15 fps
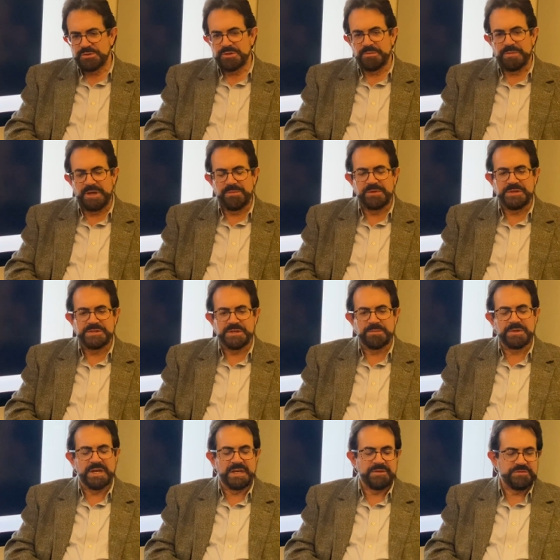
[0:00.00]
there may be some
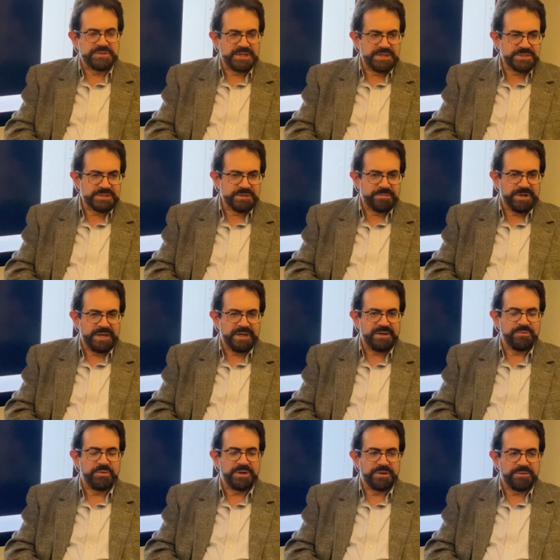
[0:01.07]
kind of digs in the back,
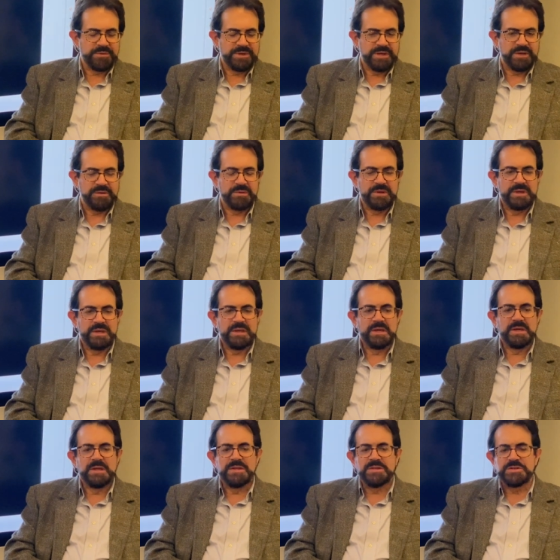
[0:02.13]
we don't know.
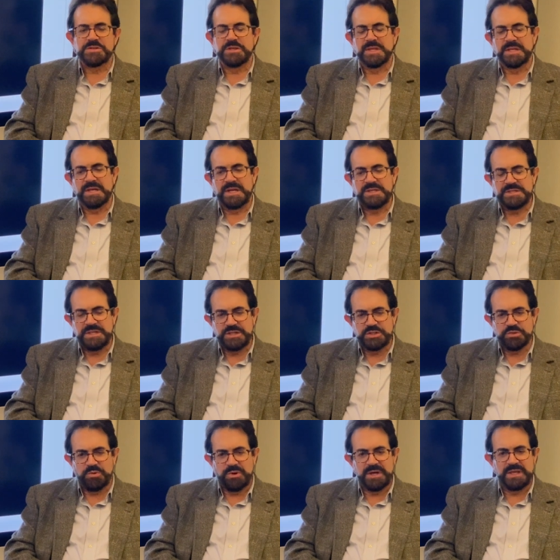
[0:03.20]
So the
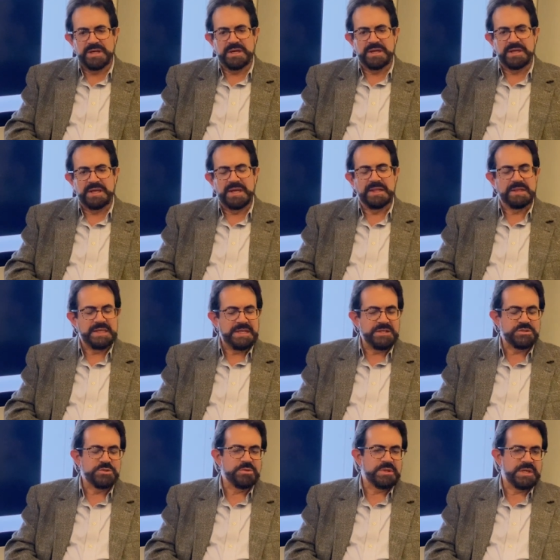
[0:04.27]
1920, a, uh, a
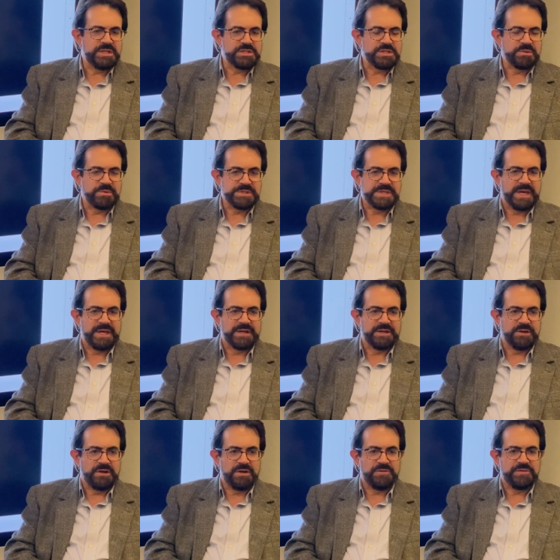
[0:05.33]
lean-to kitchen was added
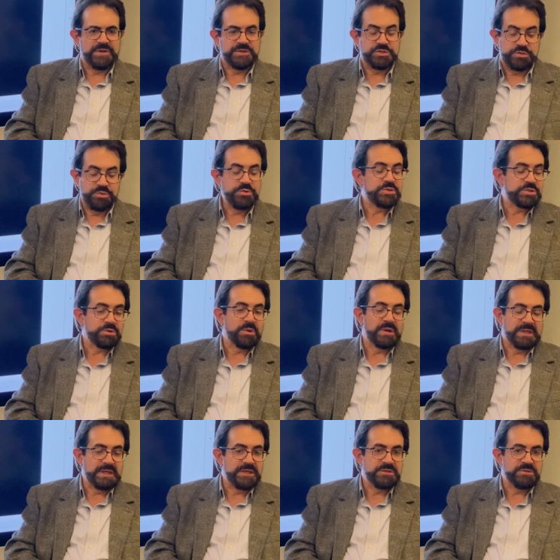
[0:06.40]
off, a two-story
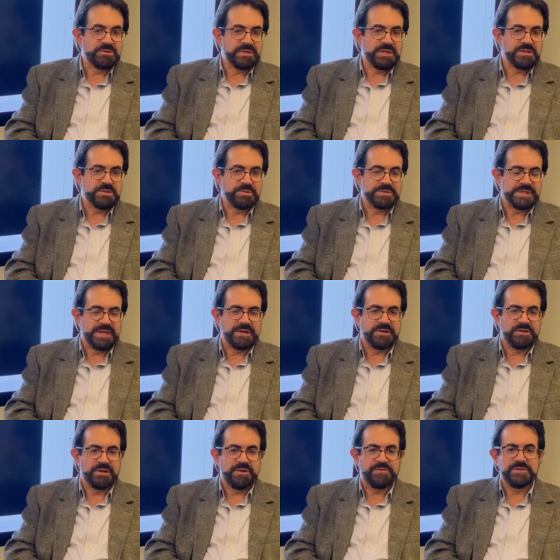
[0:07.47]
lean-to kitchen was added
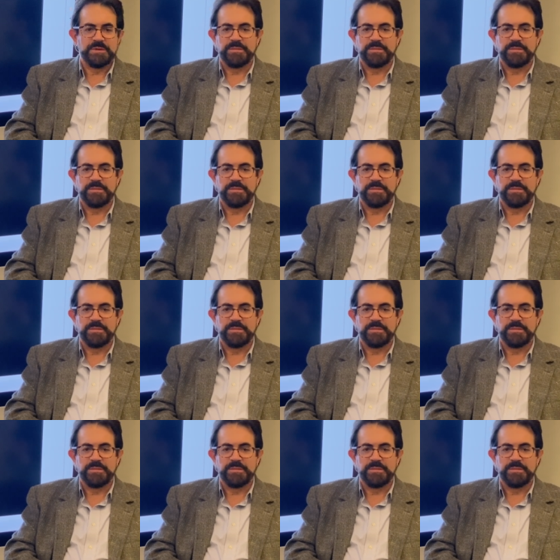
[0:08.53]
off the